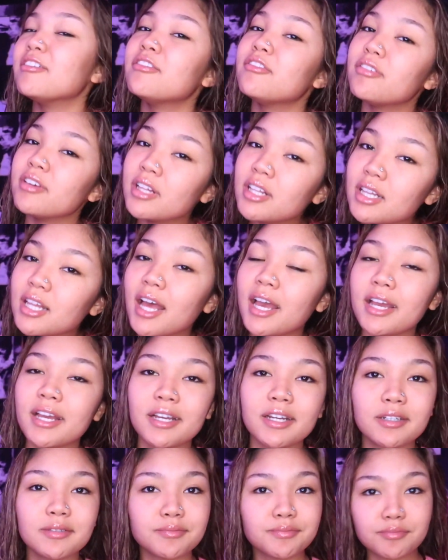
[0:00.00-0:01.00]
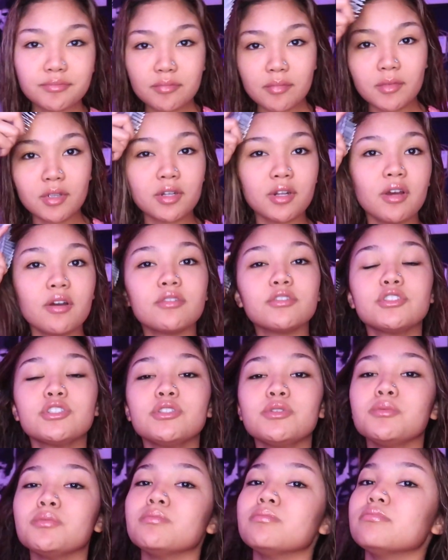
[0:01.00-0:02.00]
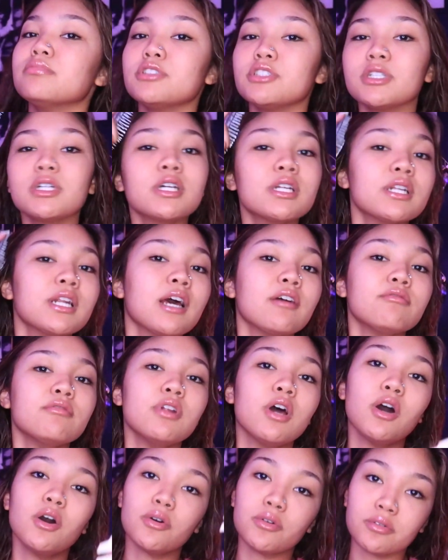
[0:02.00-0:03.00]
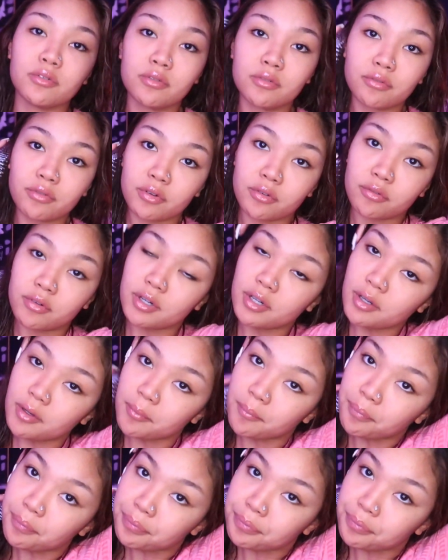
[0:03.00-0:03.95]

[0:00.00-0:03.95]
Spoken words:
feel like, you know, she couldn't have known for real.